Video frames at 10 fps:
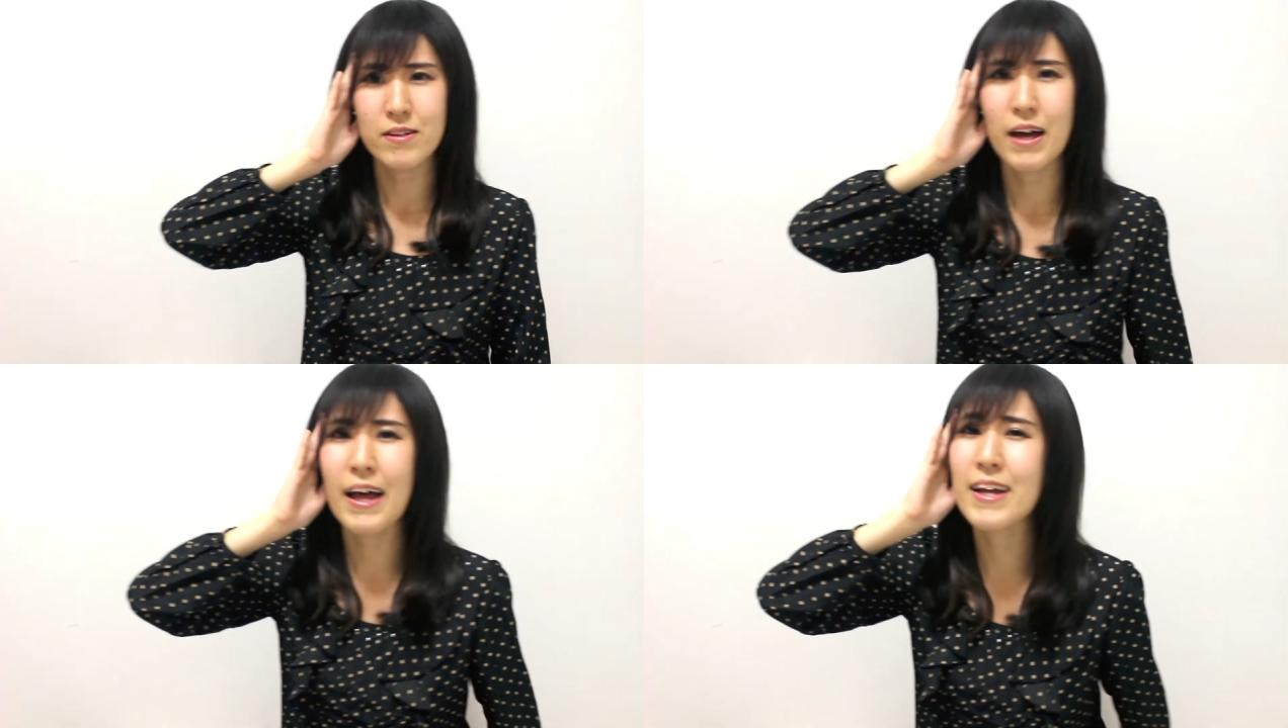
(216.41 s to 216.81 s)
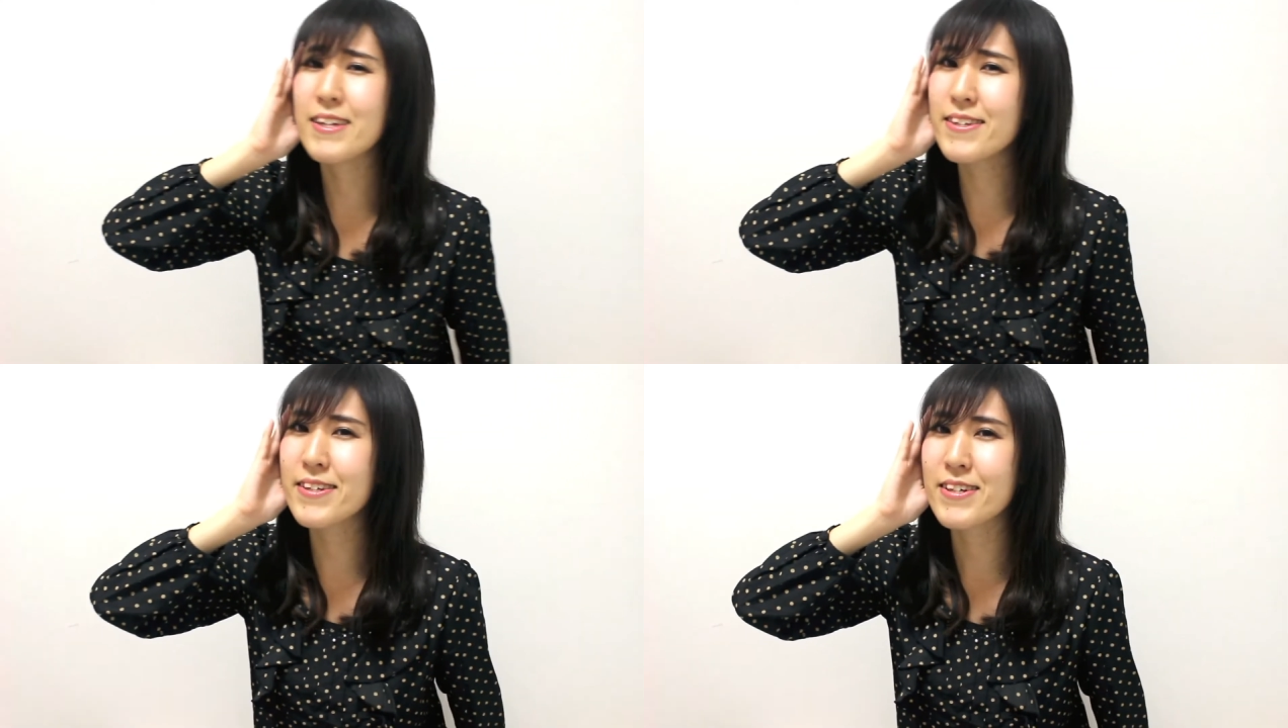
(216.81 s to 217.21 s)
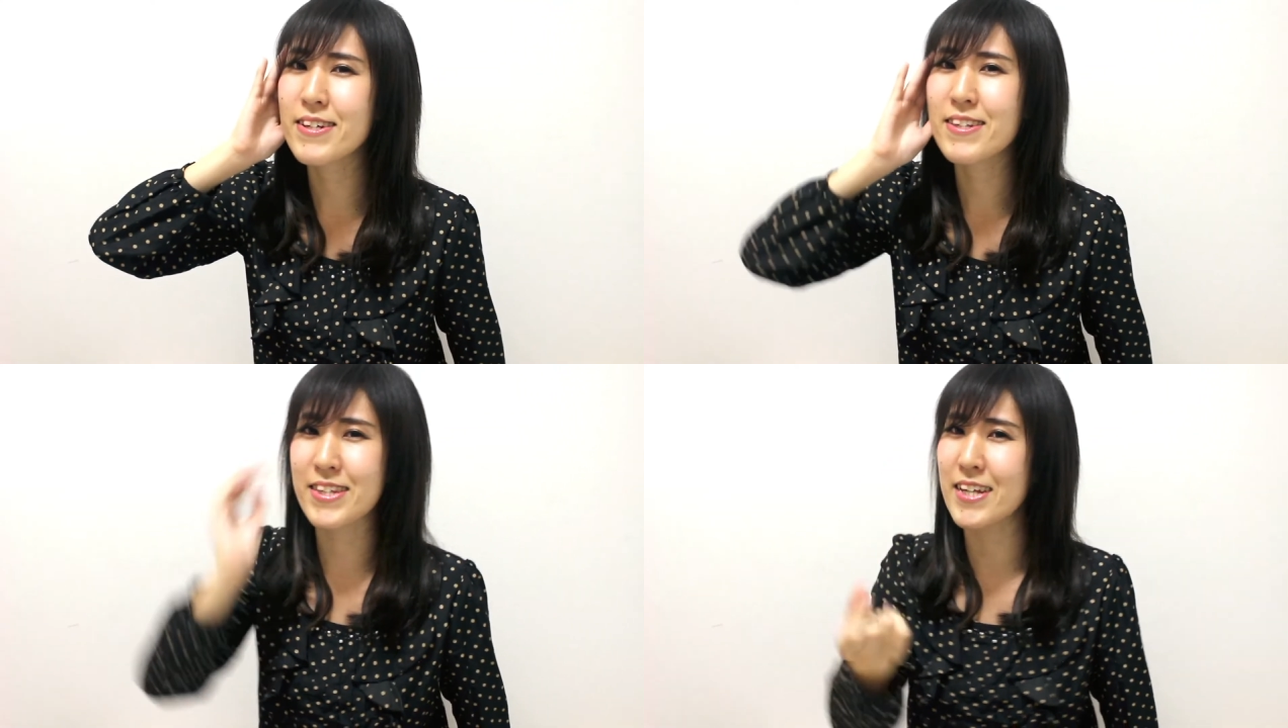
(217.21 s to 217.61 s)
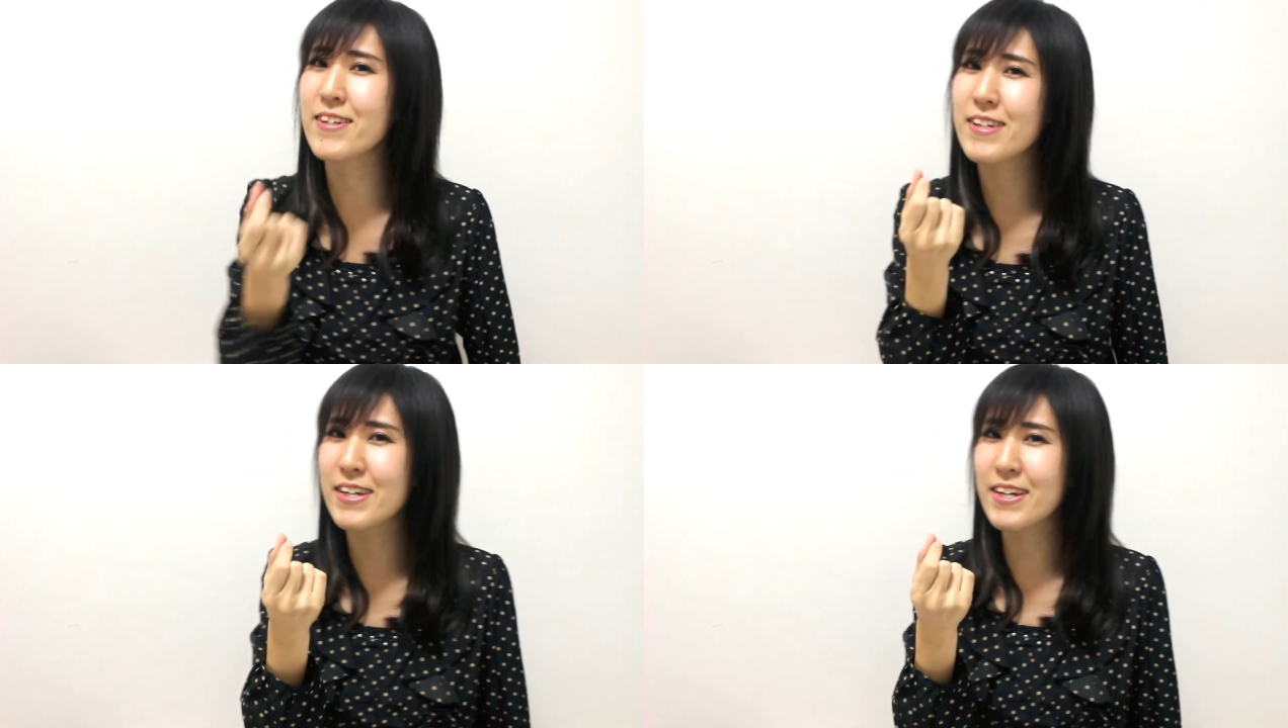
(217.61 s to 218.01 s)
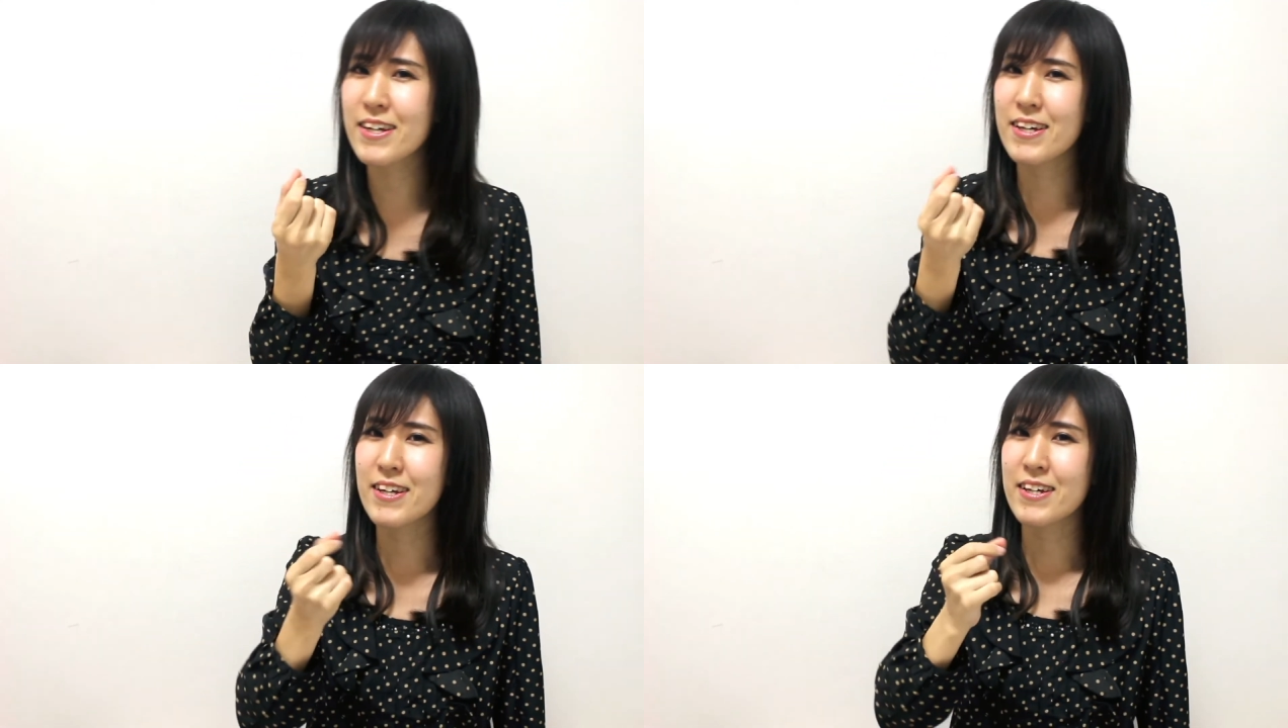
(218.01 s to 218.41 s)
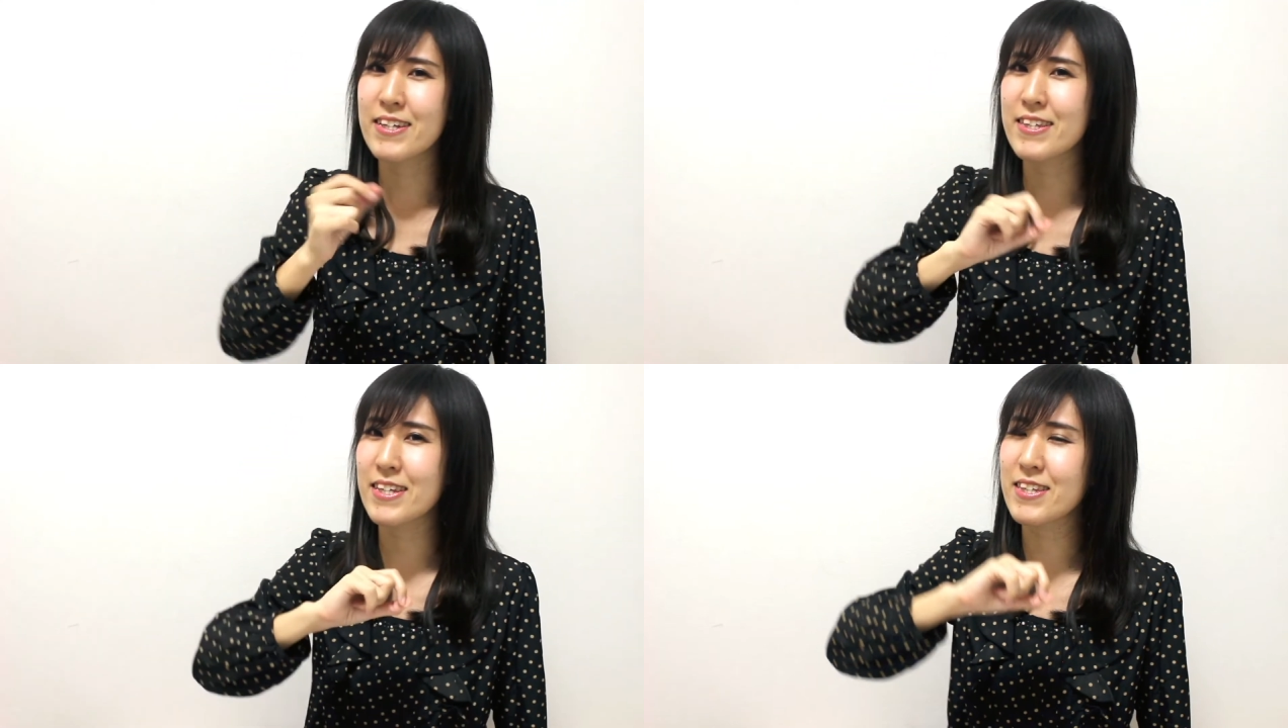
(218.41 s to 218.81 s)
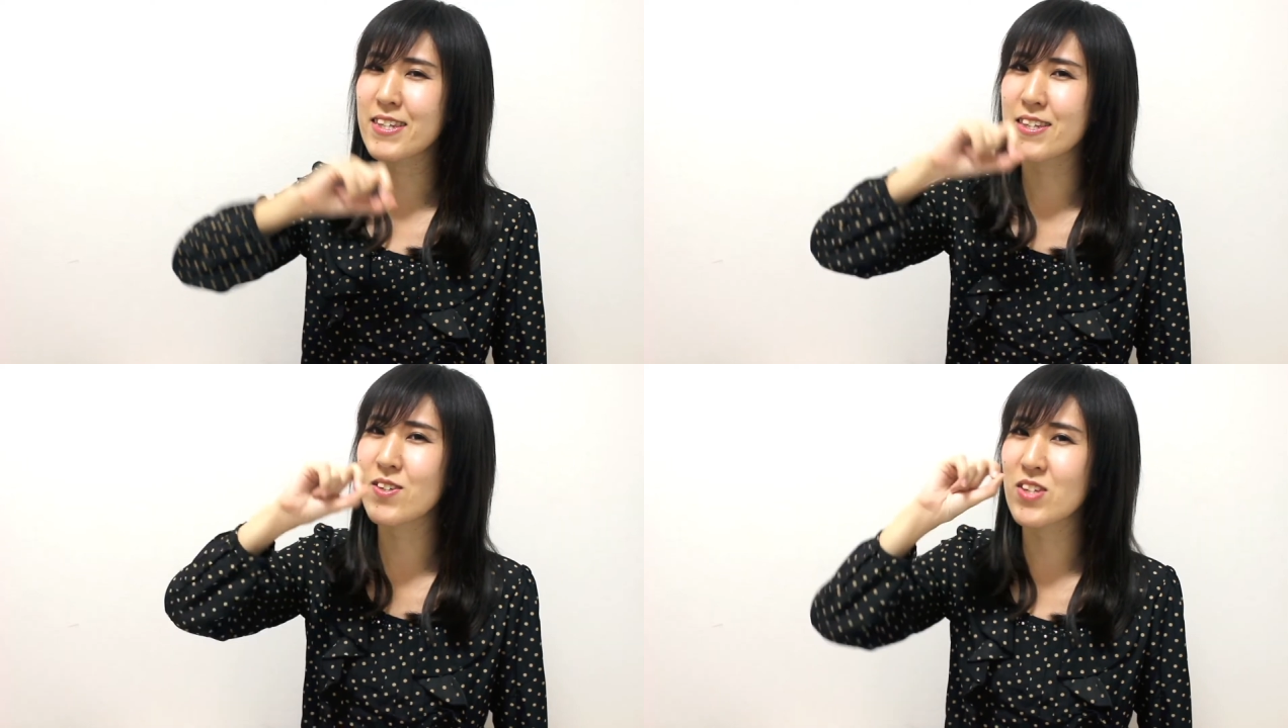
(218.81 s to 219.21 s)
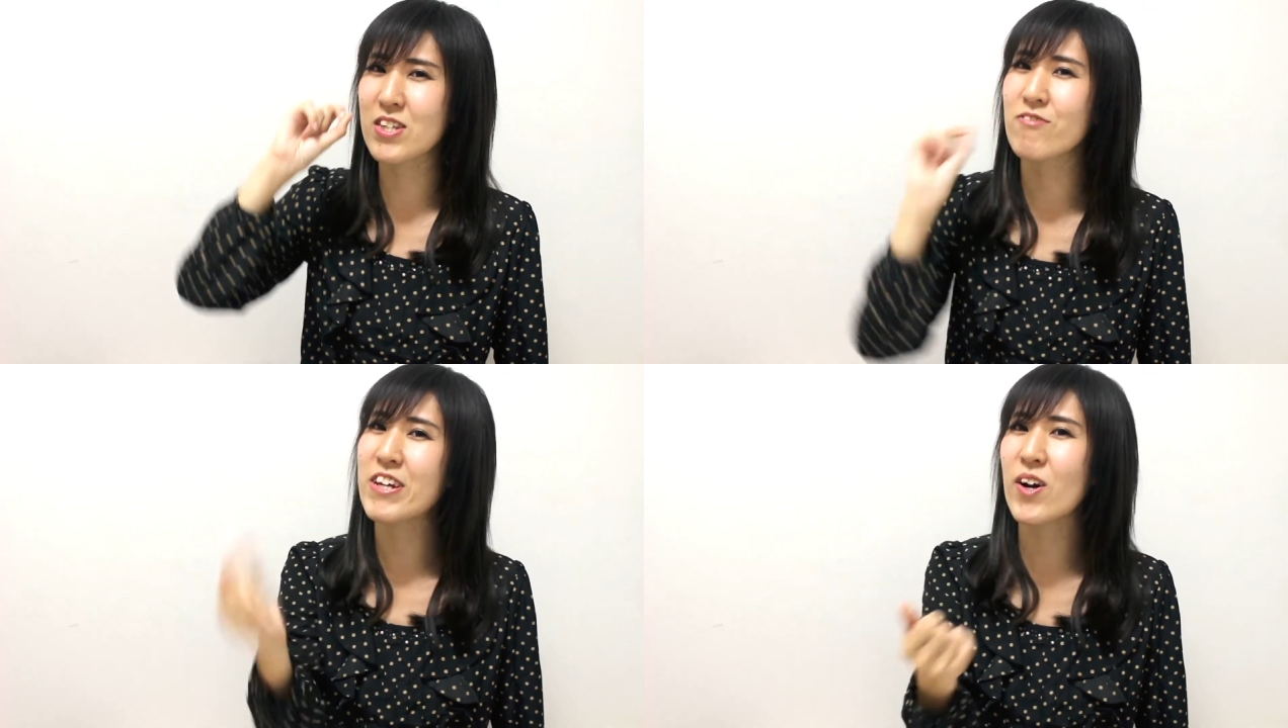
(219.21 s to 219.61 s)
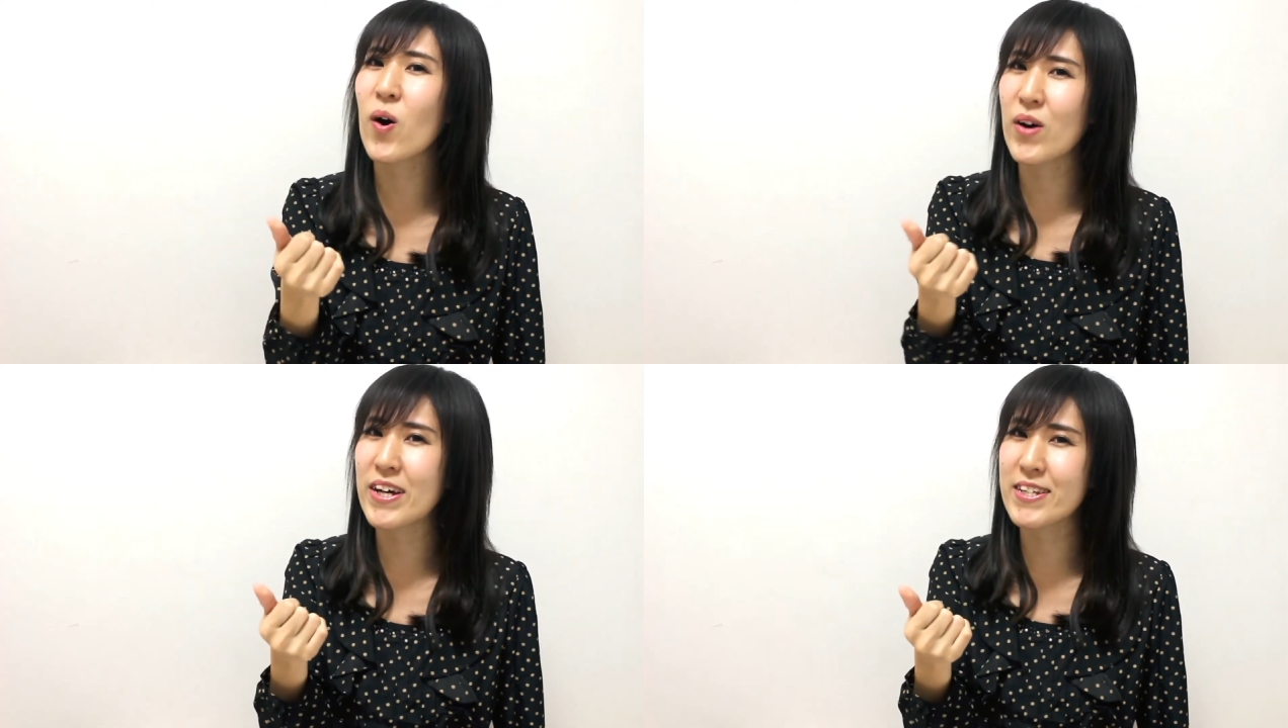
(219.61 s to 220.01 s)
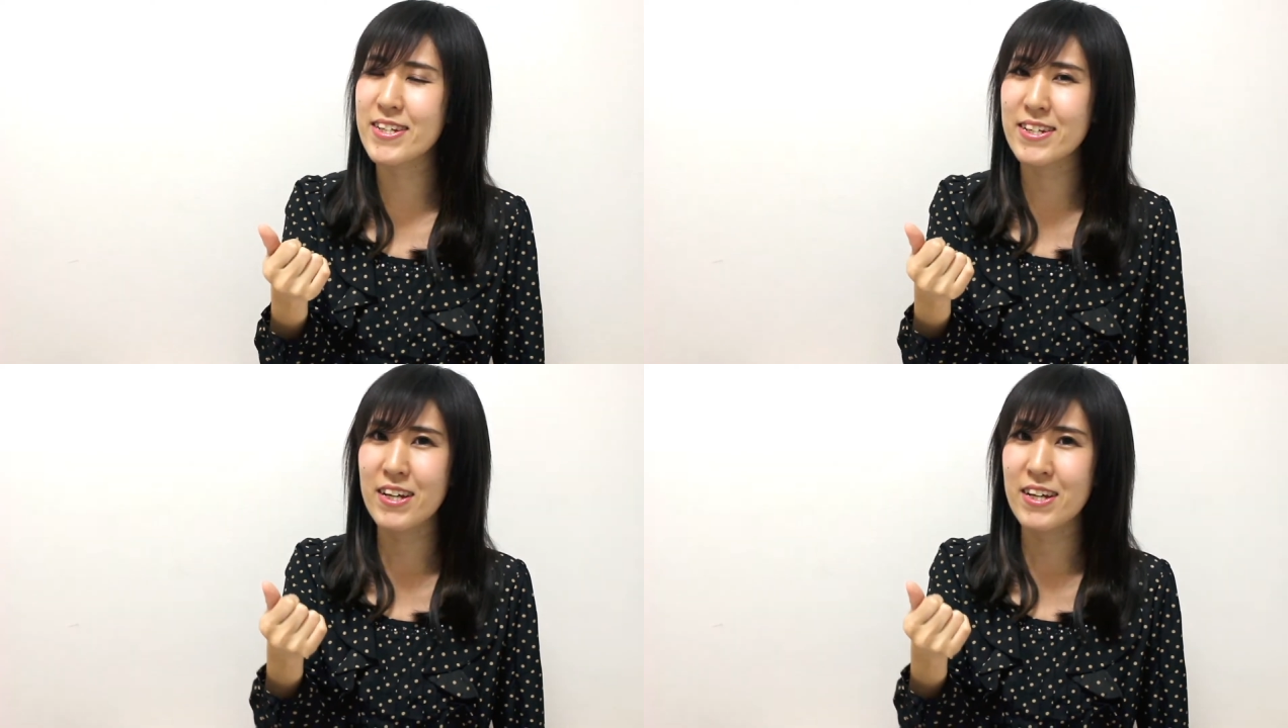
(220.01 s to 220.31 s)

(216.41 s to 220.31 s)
And suddenly you just recall it.